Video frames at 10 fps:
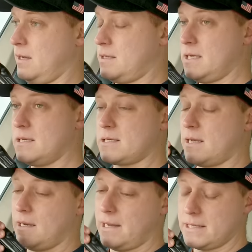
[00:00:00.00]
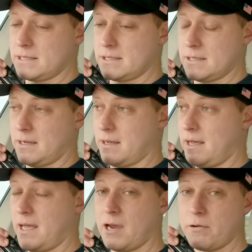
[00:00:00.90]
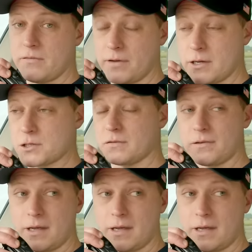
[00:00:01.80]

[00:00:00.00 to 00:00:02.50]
It is a less hairy version of